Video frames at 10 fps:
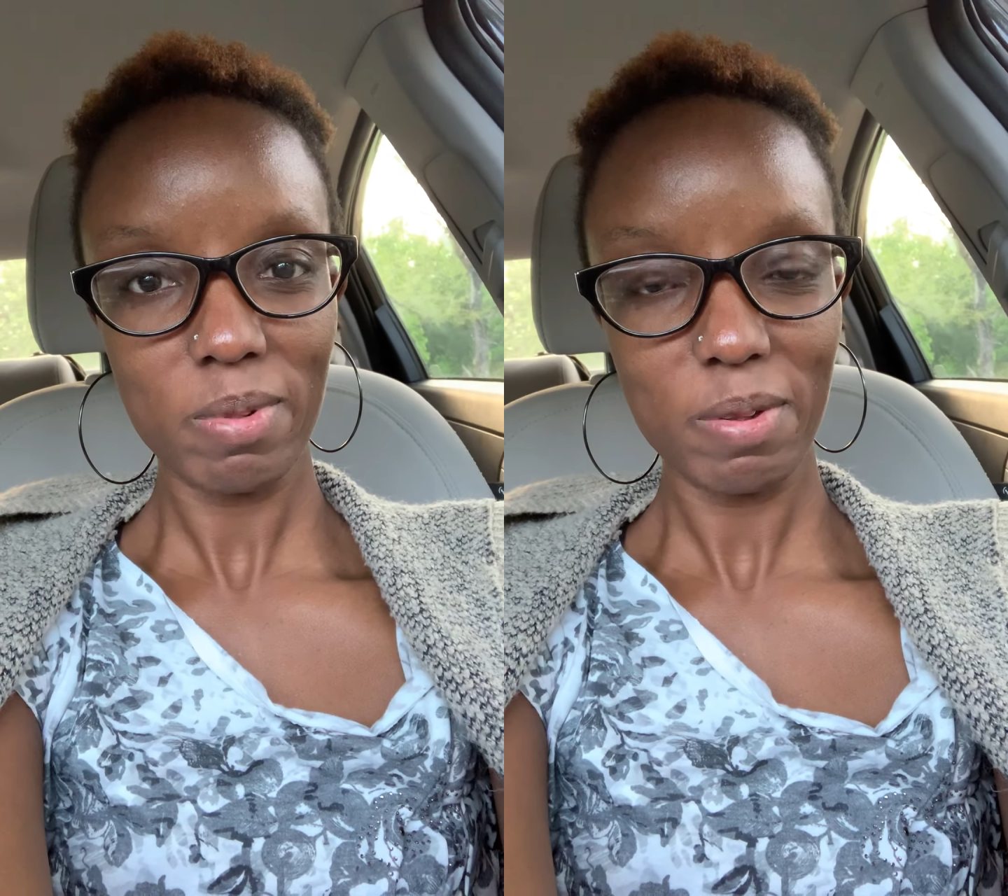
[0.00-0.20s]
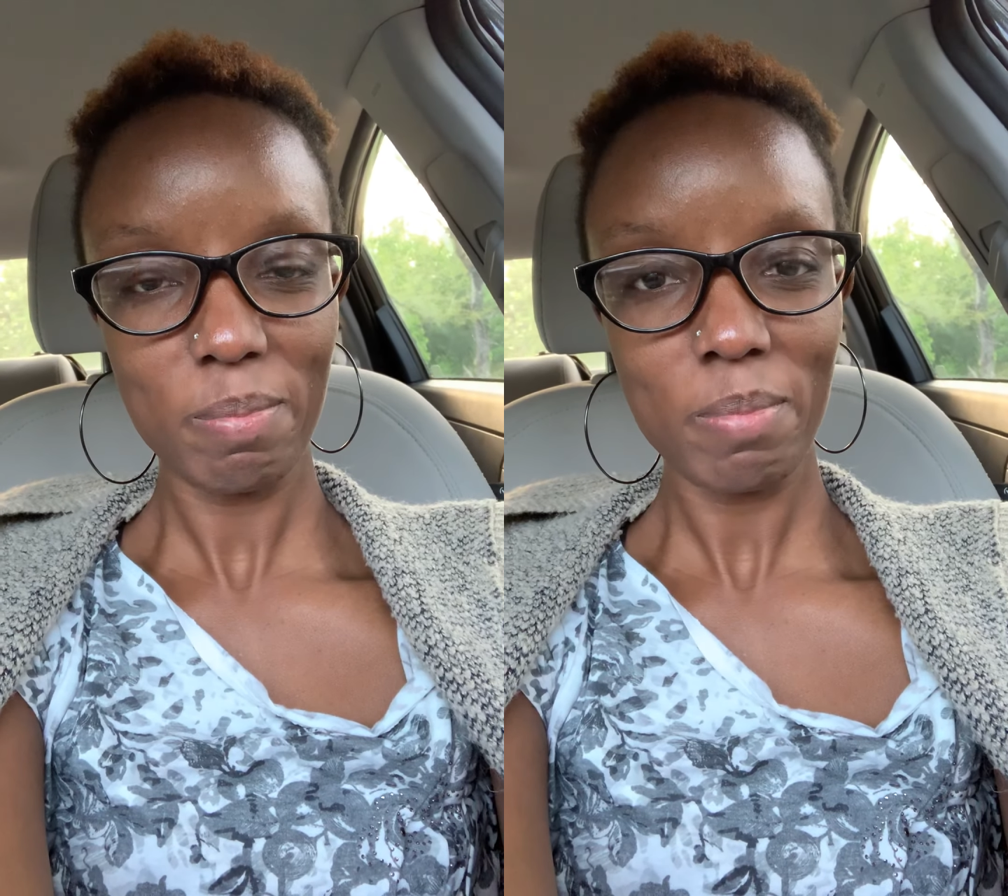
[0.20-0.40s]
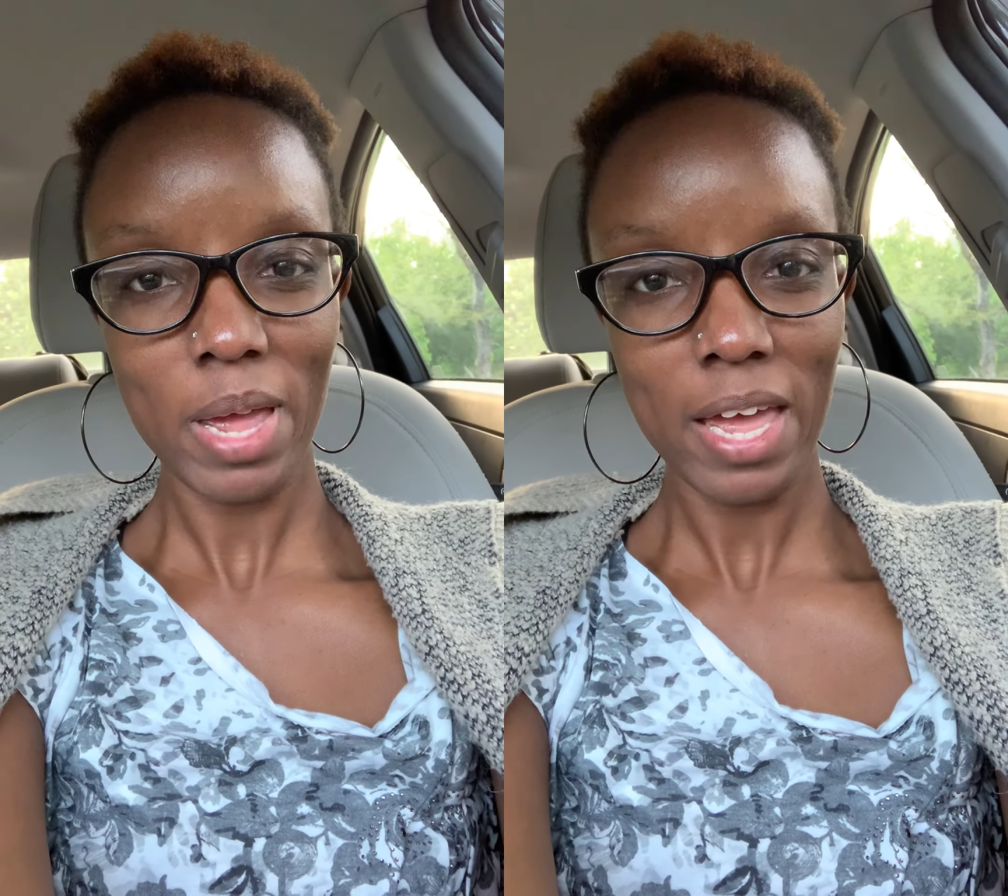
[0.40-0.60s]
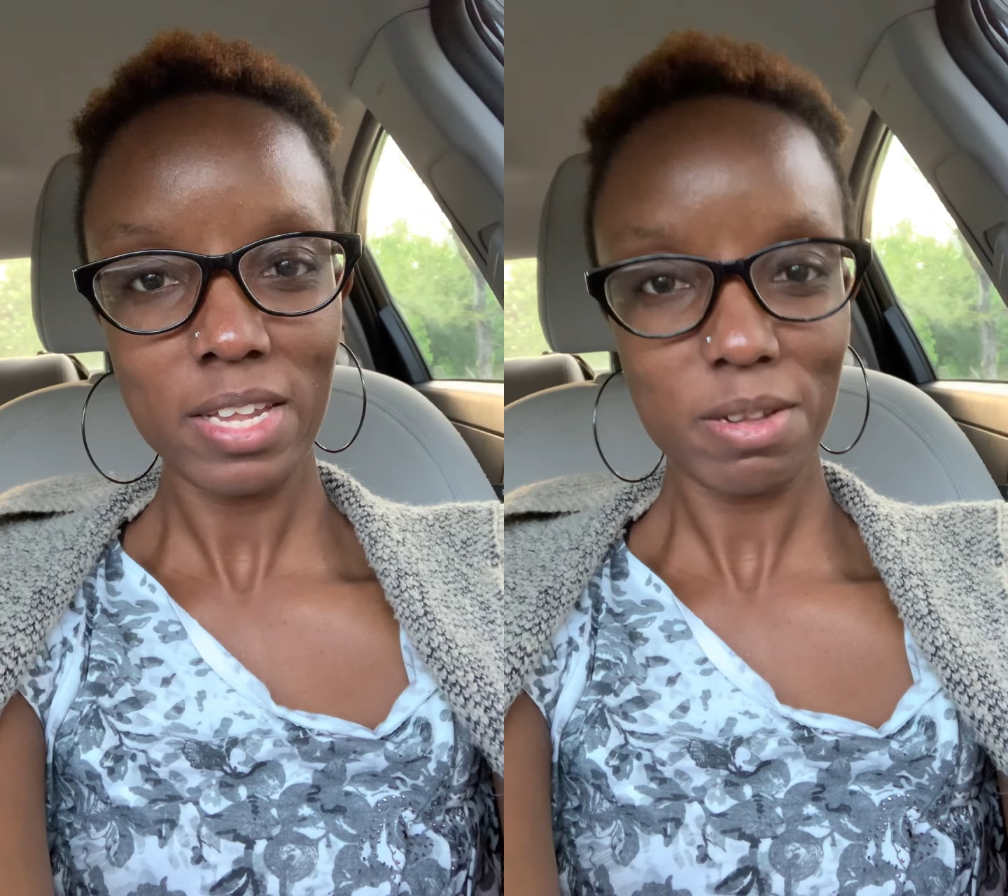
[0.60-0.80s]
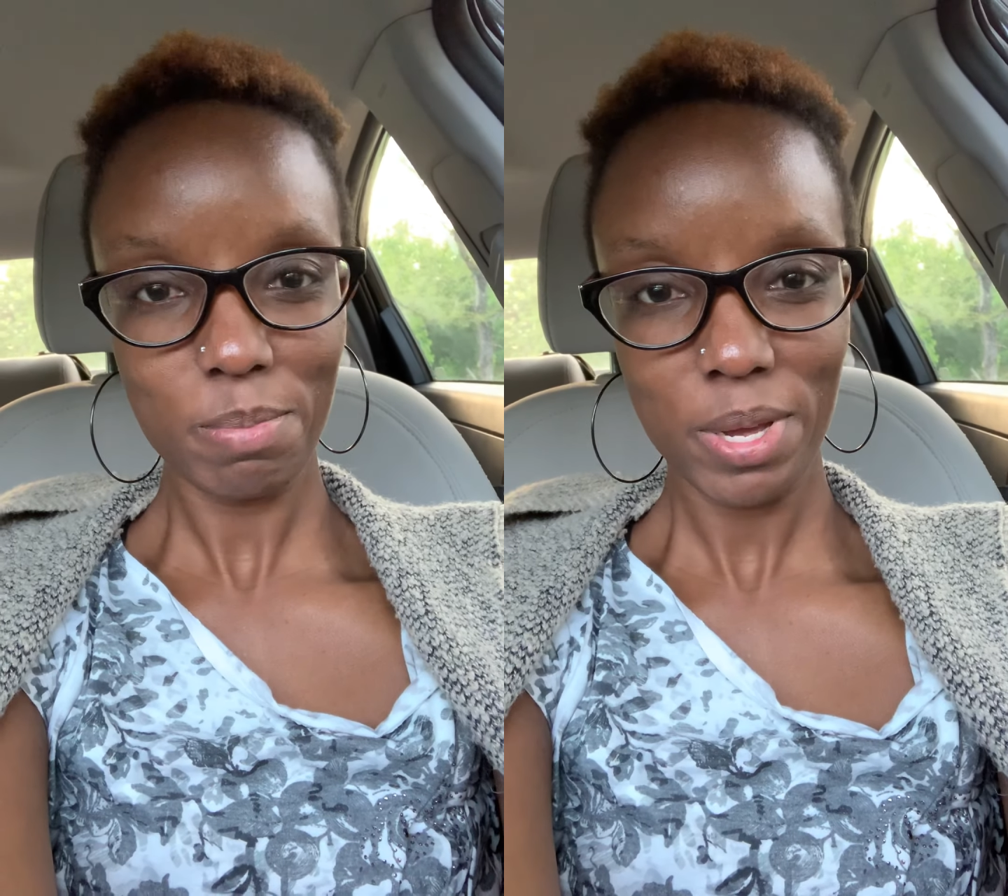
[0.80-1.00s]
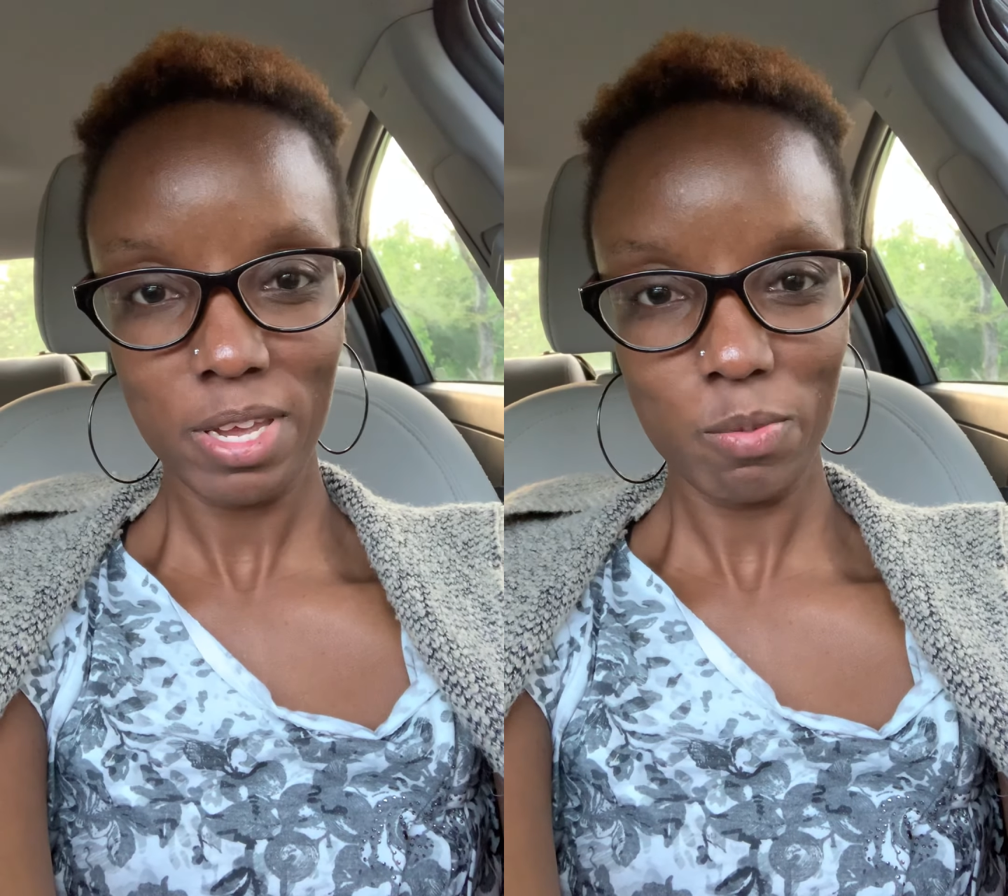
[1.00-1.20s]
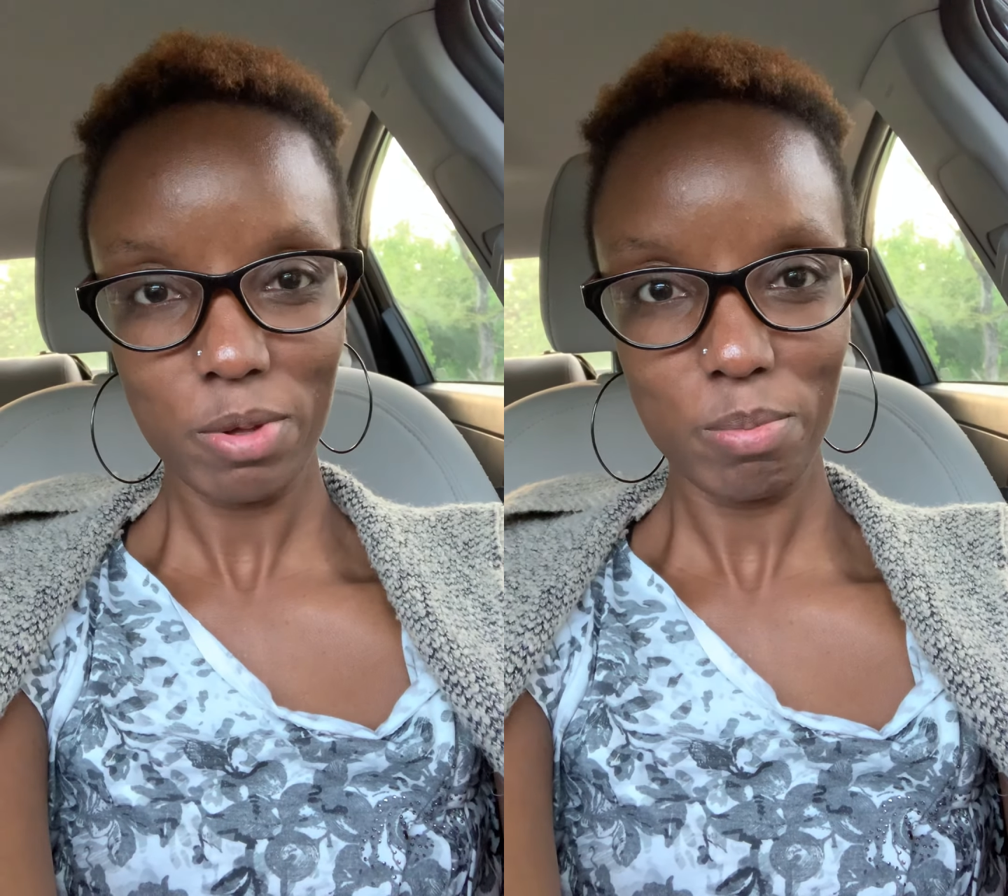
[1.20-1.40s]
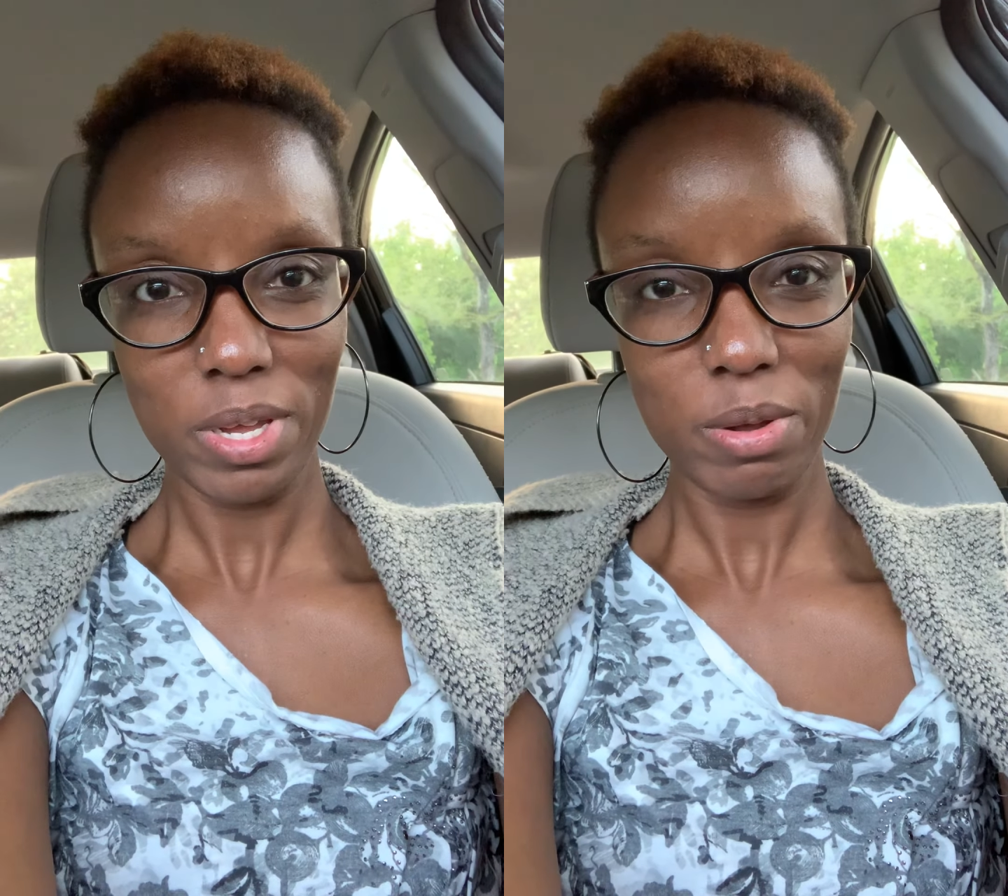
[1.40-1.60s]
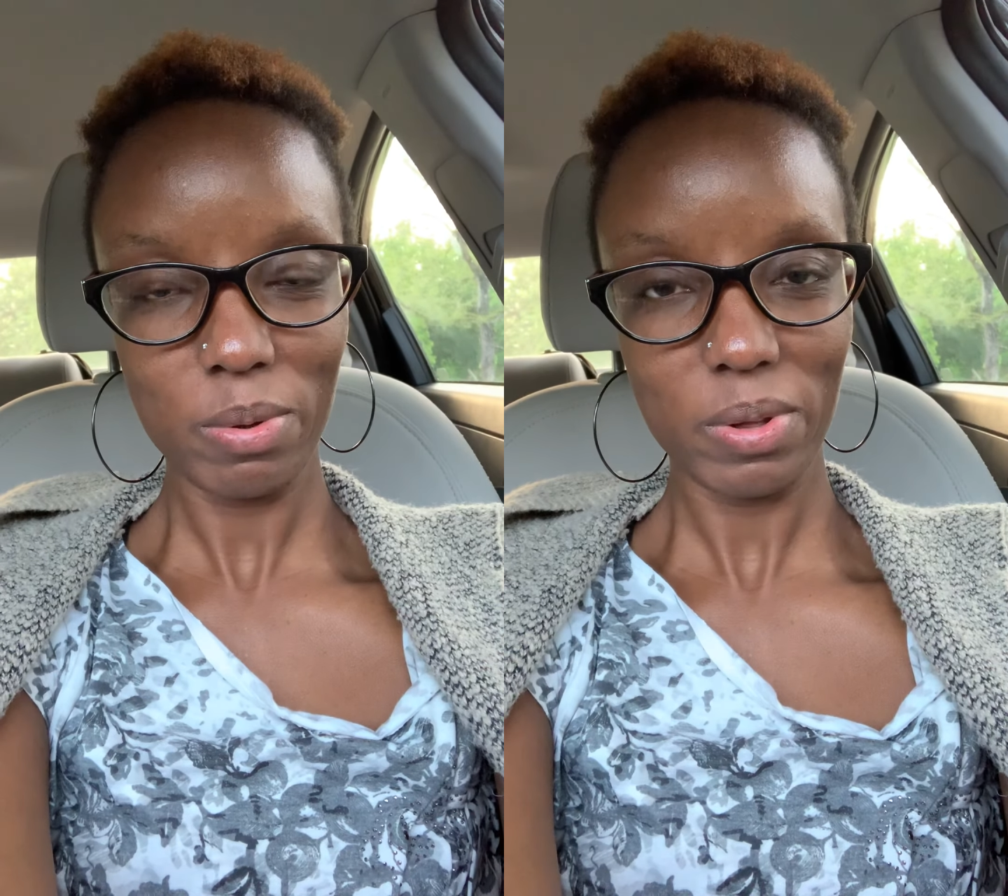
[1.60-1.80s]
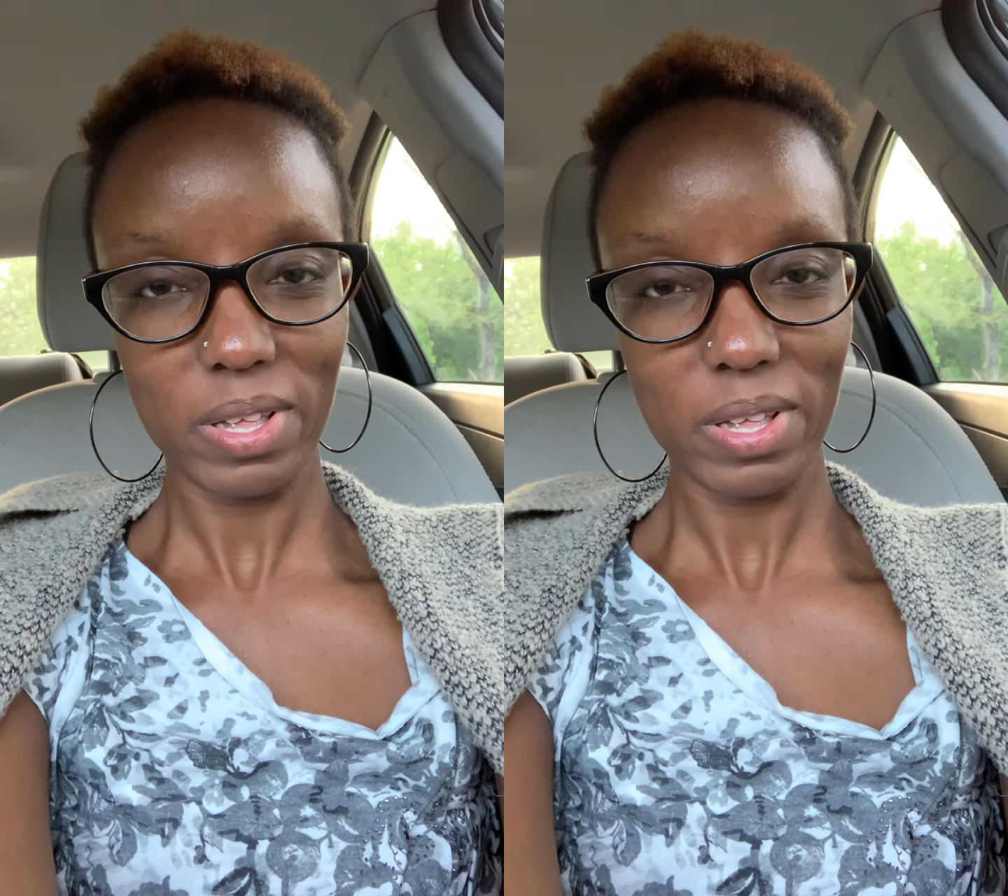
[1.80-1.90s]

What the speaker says: man's opinion would be,